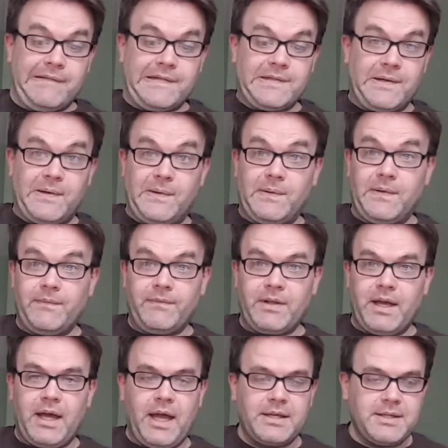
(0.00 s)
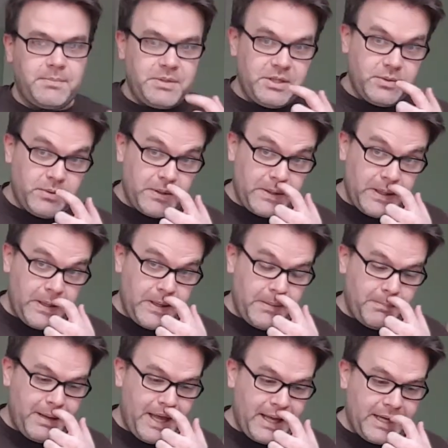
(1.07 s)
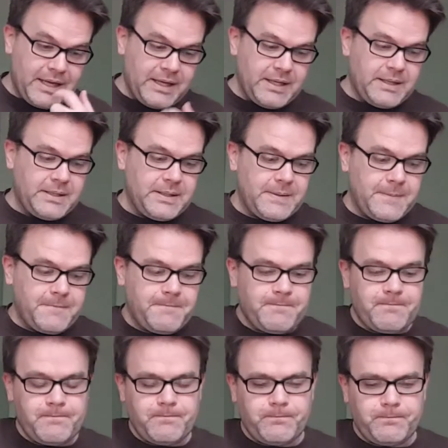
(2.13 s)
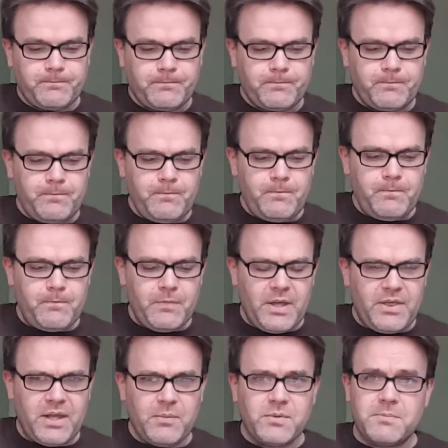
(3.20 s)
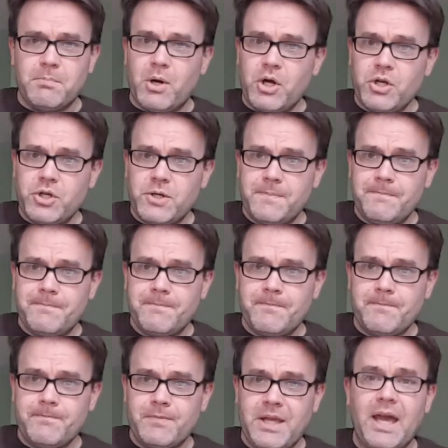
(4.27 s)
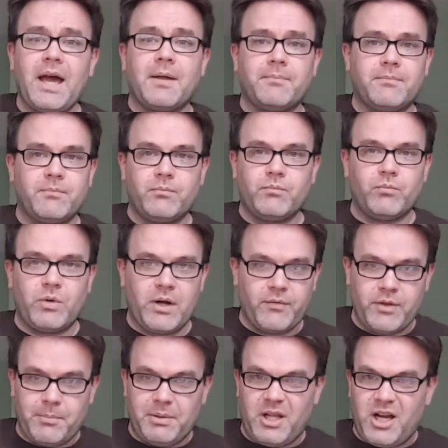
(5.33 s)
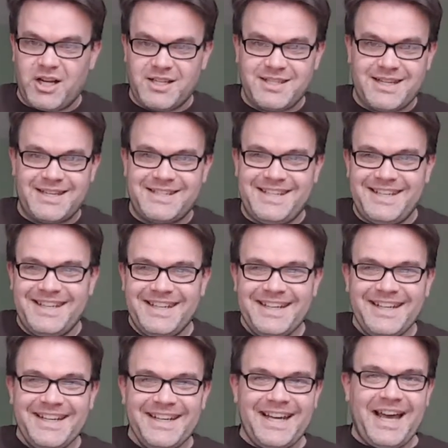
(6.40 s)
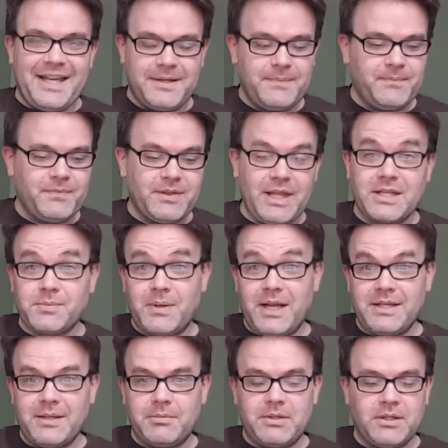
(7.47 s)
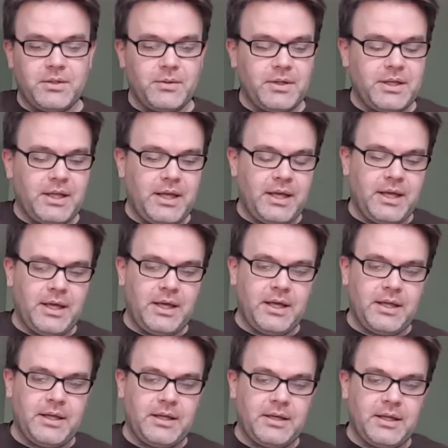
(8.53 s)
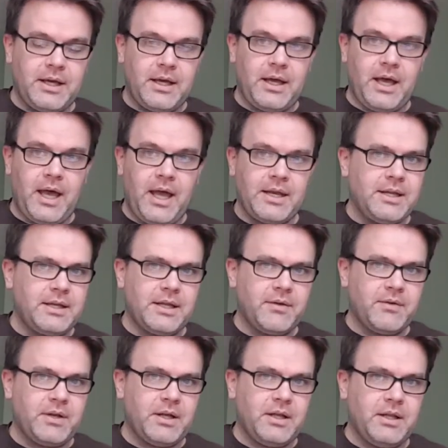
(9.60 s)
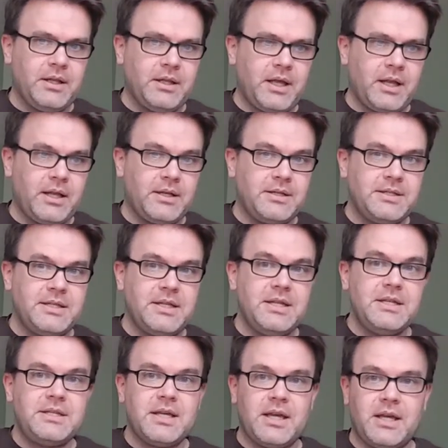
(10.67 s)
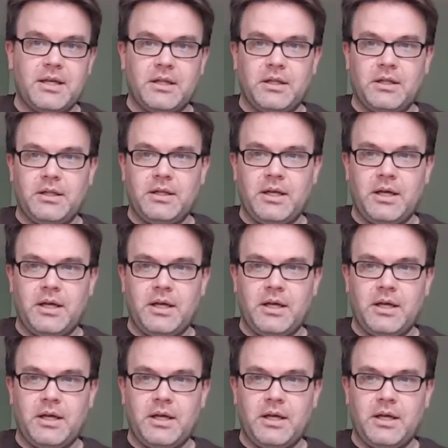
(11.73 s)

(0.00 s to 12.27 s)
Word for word: So I dipped into it uh, back in, I think it was March. Yeah, whatever the blog says. That's when I dipped into it. And I didn't give it a lot of detail.